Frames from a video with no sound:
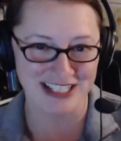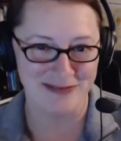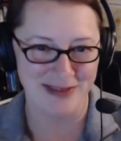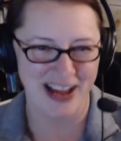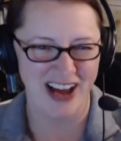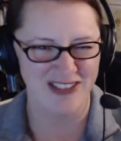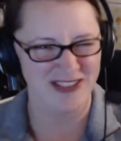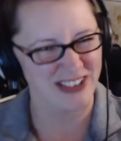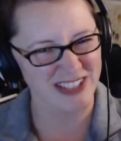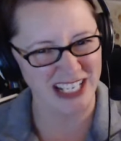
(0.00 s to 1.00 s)
about
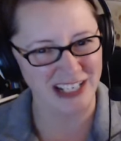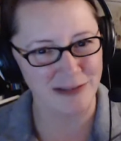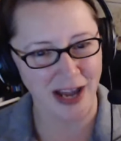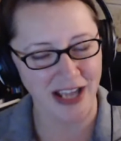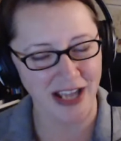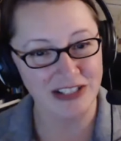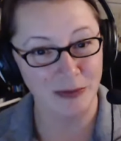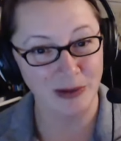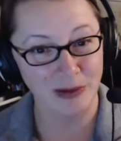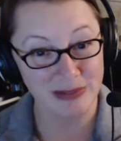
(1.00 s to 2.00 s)
15 miles
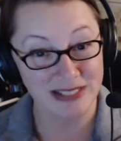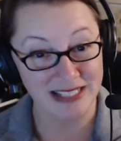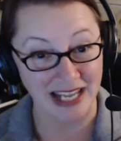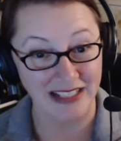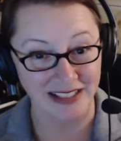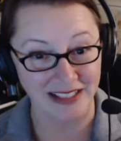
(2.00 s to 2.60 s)
from where we were staying.